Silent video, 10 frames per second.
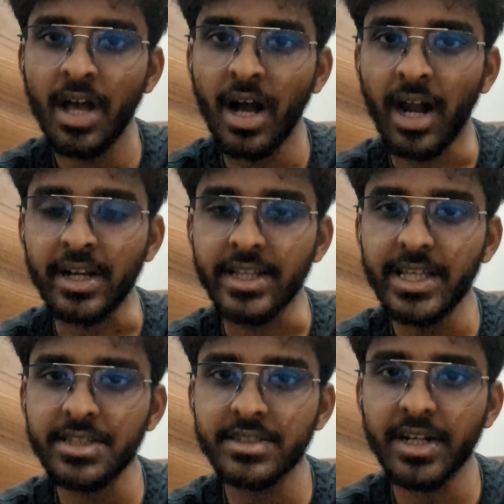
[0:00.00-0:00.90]
And
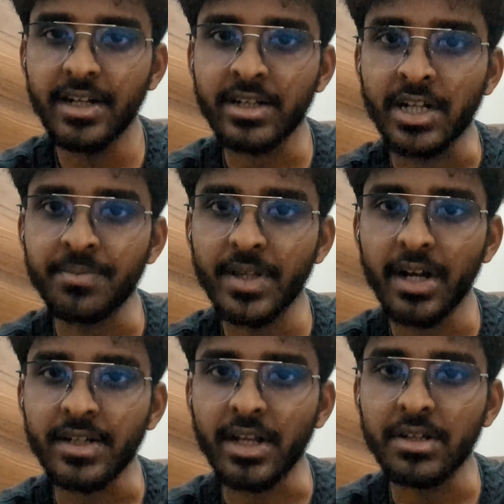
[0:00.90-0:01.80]
each datagram
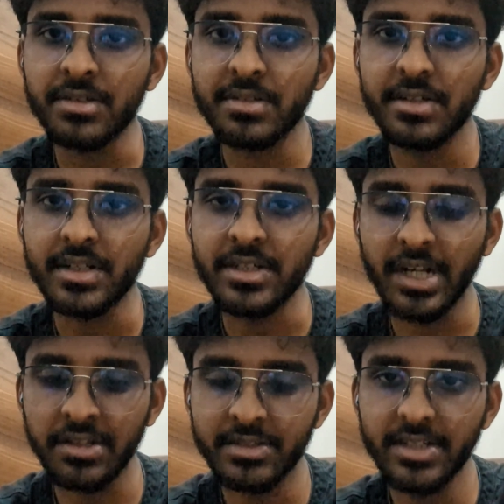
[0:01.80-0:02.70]
contains
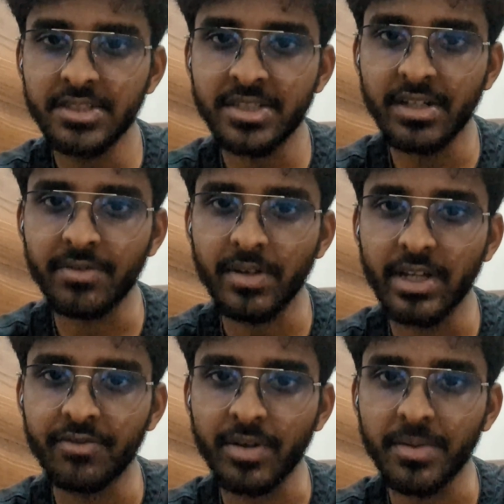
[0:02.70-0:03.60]
destination
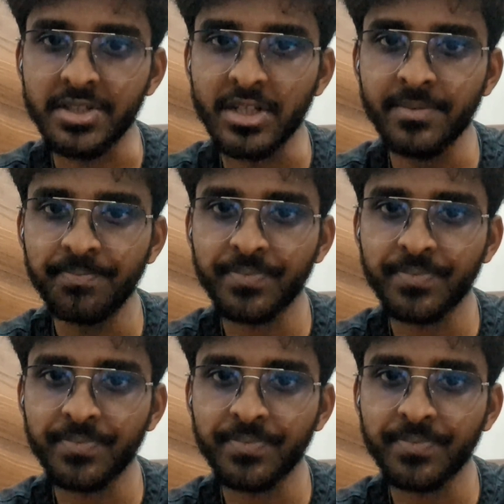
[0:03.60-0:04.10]
information,